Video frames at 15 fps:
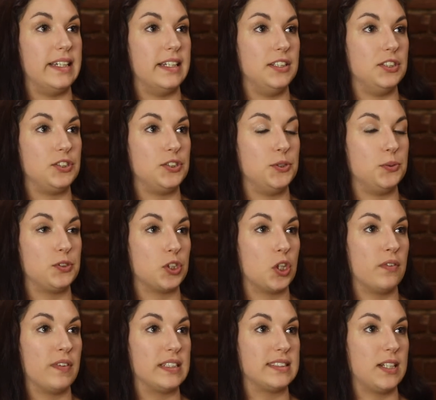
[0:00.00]
into
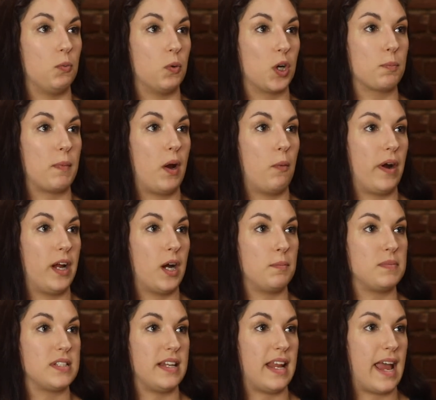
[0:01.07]
service and work my way
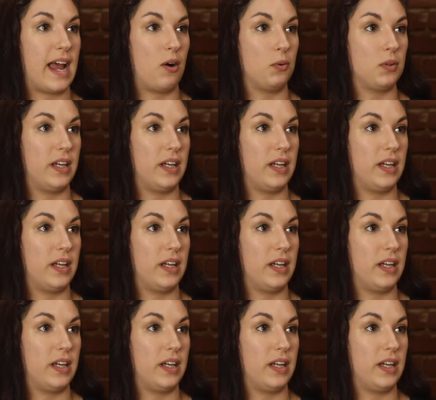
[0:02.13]
up to now.